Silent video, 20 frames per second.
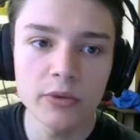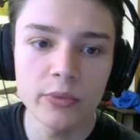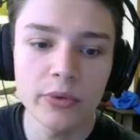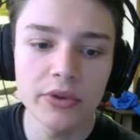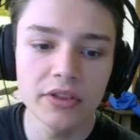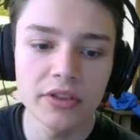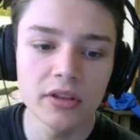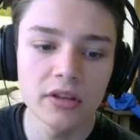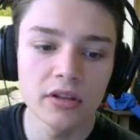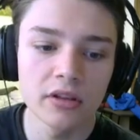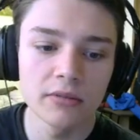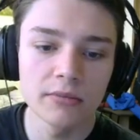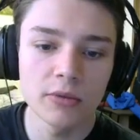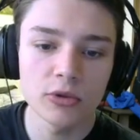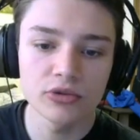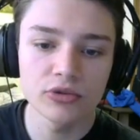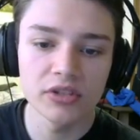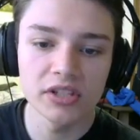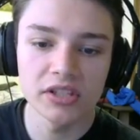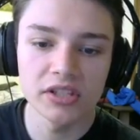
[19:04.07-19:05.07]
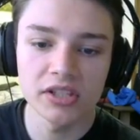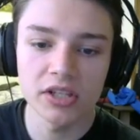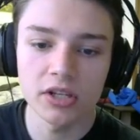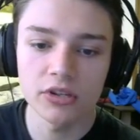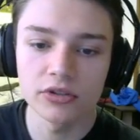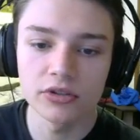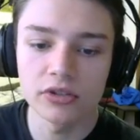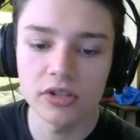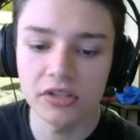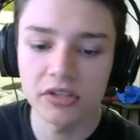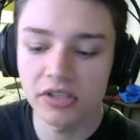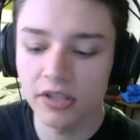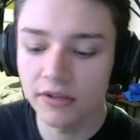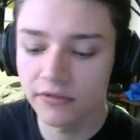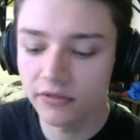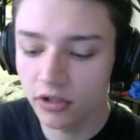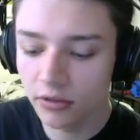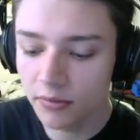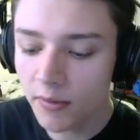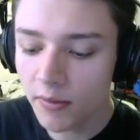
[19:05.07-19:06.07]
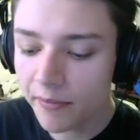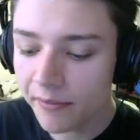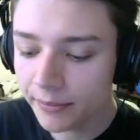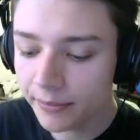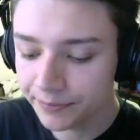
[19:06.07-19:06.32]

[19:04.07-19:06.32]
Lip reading: win the most recent Essentials.tf tournament,